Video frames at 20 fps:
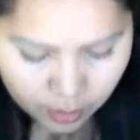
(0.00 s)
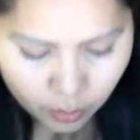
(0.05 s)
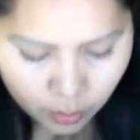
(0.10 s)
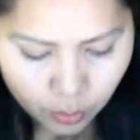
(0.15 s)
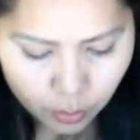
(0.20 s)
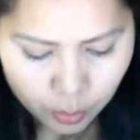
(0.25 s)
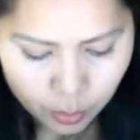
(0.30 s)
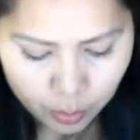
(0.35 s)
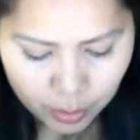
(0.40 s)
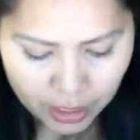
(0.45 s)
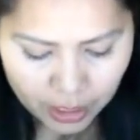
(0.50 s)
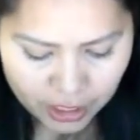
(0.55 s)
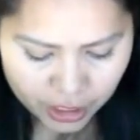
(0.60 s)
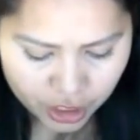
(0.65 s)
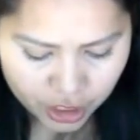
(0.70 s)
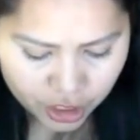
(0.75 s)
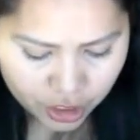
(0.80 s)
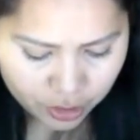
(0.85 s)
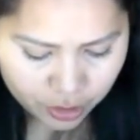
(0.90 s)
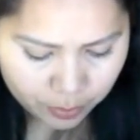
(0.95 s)
Oh,
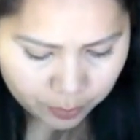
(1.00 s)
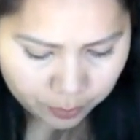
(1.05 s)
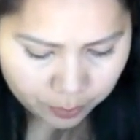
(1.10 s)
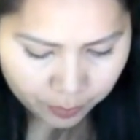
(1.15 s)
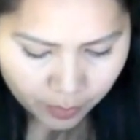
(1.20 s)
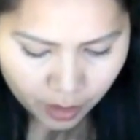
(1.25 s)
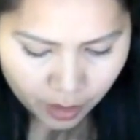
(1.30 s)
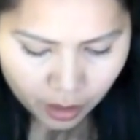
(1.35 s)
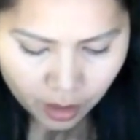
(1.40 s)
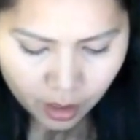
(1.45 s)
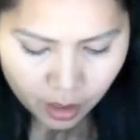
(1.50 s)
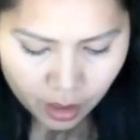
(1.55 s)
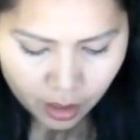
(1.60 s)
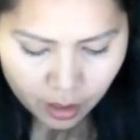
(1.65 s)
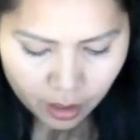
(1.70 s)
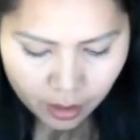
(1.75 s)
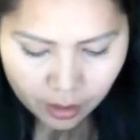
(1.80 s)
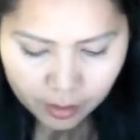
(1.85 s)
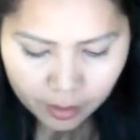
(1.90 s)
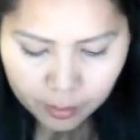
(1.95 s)
blush.
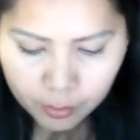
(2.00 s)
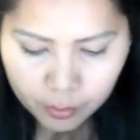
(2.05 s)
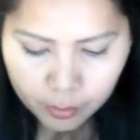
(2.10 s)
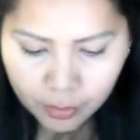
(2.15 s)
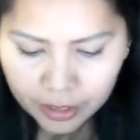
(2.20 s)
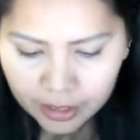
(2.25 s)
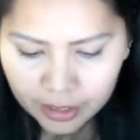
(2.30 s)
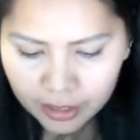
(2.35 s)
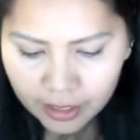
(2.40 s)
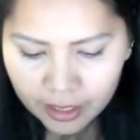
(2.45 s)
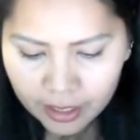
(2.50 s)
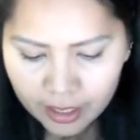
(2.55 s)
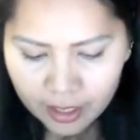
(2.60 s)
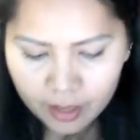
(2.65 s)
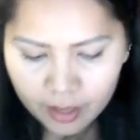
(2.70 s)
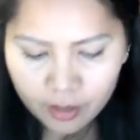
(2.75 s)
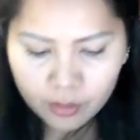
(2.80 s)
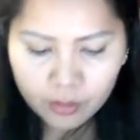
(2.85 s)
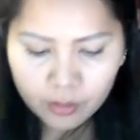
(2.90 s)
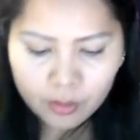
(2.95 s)
Right
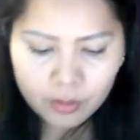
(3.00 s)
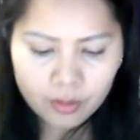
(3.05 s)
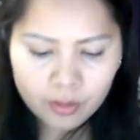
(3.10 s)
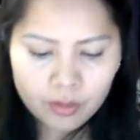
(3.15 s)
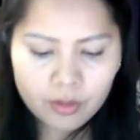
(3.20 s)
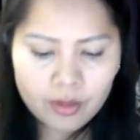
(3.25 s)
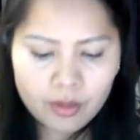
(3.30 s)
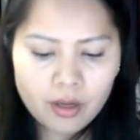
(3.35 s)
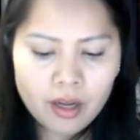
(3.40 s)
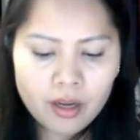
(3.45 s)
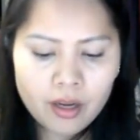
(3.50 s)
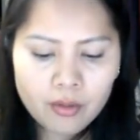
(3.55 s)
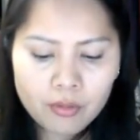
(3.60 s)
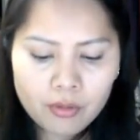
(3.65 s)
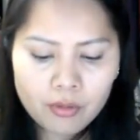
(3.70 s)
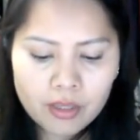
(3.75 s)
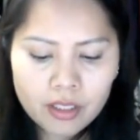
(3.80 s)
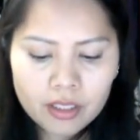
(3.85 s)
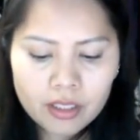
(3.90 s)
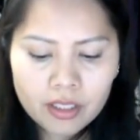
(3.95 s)
now I
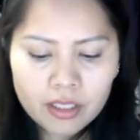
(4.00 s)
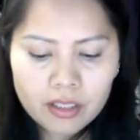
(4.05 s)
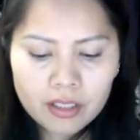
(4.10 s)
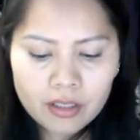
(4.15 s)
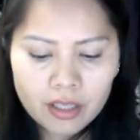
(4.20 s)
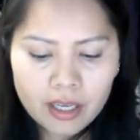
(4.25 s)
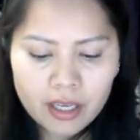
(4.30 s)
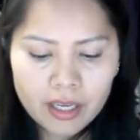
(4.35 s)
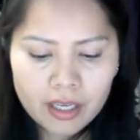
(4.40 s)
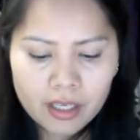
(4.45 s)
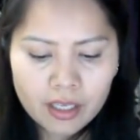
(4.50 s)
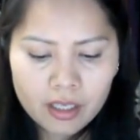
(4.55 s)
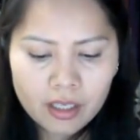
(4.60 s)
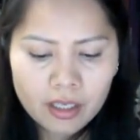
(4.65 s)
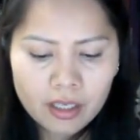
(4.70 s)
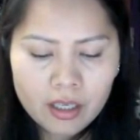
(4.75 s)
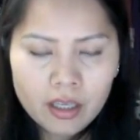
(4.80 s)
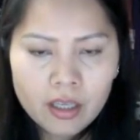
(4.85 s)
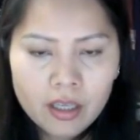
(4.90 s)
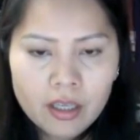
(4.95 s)
really like
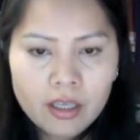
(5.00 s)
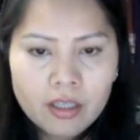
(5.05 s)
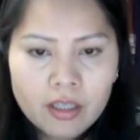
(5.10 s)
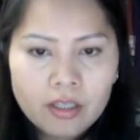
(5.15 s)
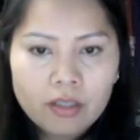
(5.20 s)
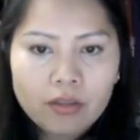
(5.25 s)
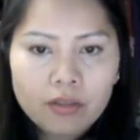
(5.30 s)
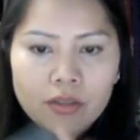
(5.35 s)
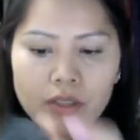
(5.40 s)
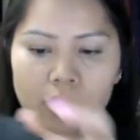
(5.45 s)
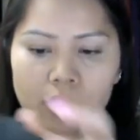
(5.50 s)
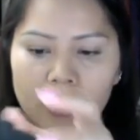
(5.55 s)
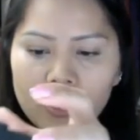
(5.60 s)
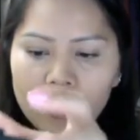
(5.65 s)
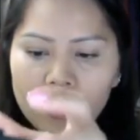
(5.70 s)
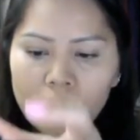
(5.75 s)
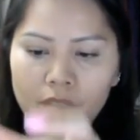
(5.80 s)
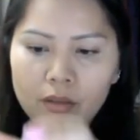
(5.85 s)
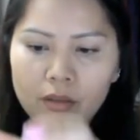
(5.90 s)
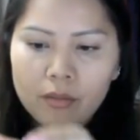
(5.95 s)

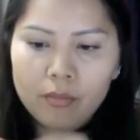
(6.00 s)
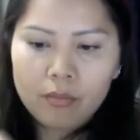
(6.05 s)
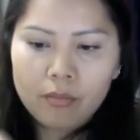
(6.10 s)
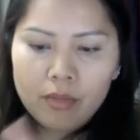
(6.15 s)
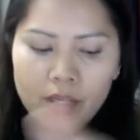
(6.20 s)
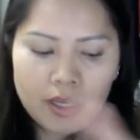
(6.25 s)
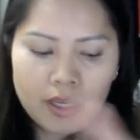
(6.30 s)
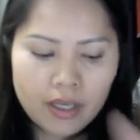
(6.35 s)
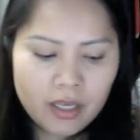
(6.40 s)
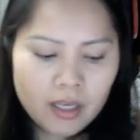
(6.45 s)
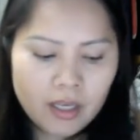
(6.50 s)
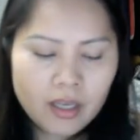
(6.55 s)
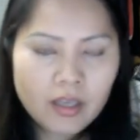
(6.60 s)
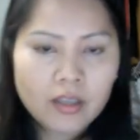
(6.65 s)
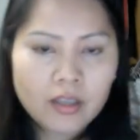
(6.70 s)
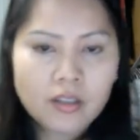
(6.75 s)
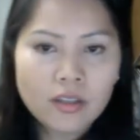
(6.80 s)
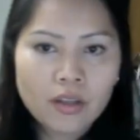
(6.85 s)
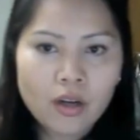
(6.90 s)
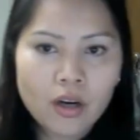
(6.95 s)
using my
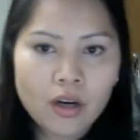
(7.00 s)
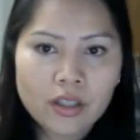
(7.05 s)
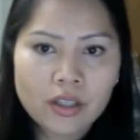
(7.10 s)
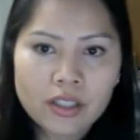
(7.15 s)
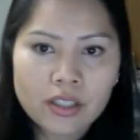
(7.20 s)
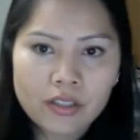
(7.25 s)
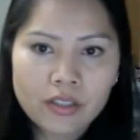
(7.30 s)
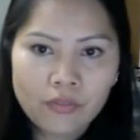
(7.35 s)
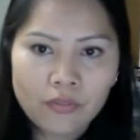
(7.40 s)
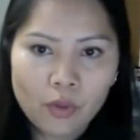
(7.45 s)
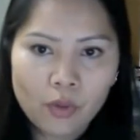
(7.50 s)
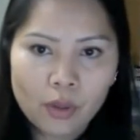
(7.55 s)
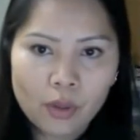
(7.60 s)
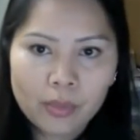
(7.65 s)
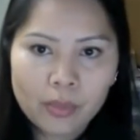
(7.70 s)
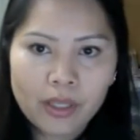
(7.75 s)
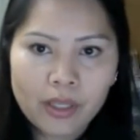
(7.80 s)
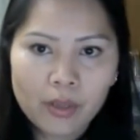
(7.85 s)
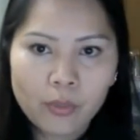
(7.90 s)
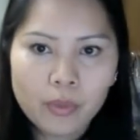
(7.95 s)
Nars
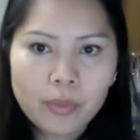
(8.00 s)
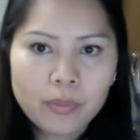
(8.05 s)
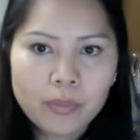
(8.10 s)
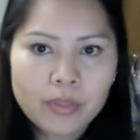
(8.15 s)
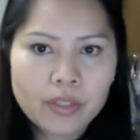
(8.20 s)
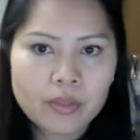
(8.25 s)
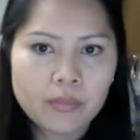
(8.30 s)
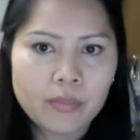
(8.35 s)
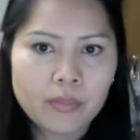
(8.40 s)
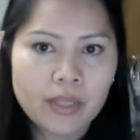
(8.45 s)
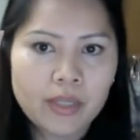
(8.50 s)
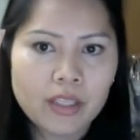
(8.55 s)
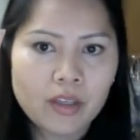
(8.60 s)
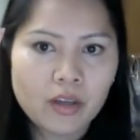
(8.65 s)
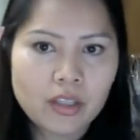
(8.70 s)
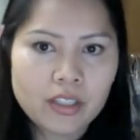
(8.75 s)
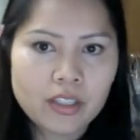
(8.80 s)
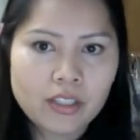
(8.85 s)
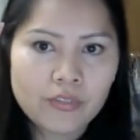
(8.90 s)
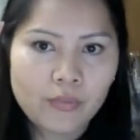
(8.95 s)
Fourplay. My
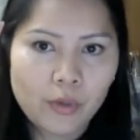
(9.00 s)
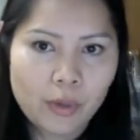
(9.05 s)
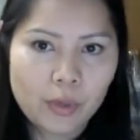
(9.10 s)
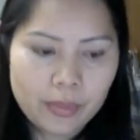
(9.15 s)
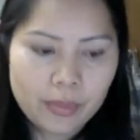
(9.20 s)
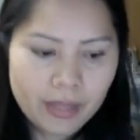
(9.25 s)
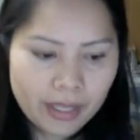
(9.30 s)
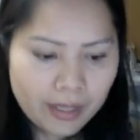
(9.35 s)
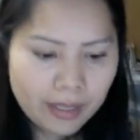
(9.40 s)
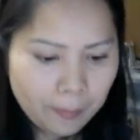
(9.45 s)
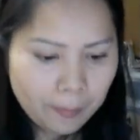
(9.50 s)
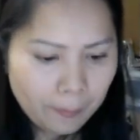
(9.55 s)
Nars Fourplay.